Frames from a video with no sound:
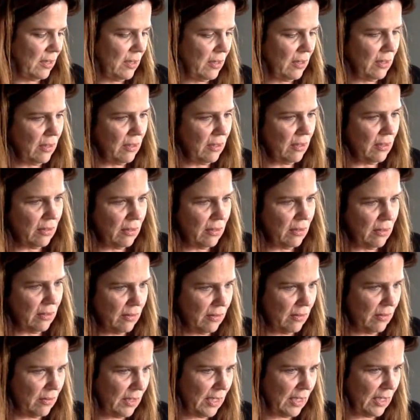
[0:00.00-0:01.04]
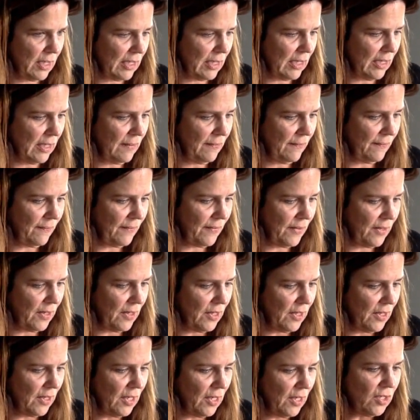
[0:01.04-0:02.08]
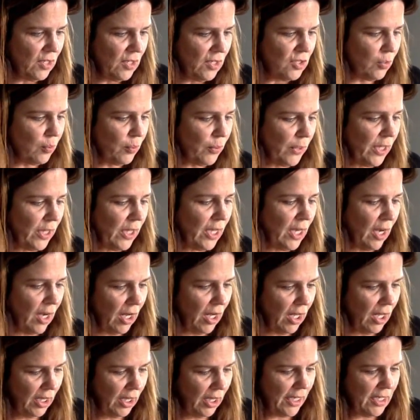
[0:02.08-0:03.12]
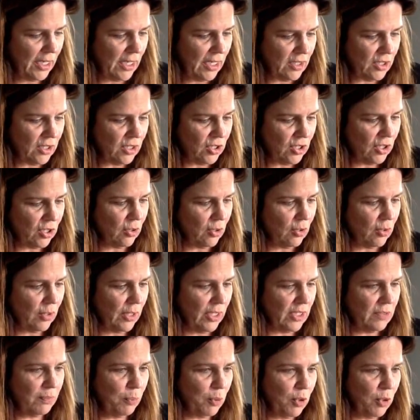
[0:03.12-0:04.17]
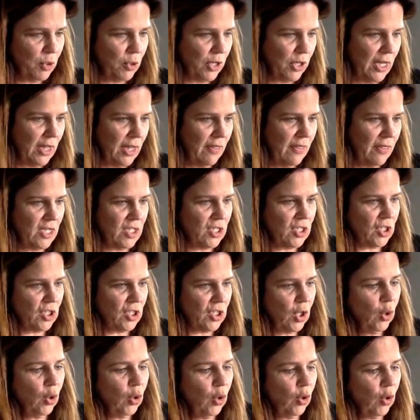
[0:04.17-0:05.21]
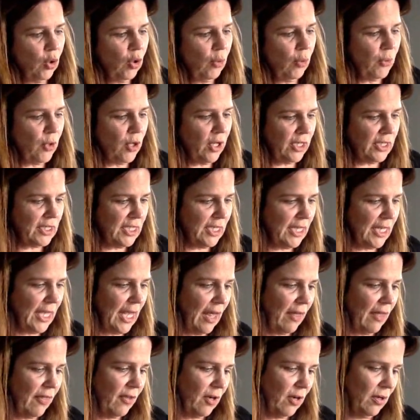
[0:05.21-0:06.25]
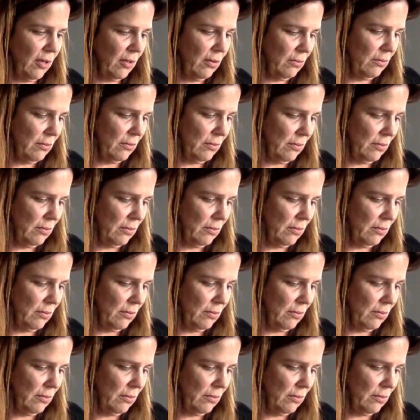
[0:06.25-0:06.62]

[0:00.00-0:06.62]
Oh, okay. So really all I need to do is put this whole book together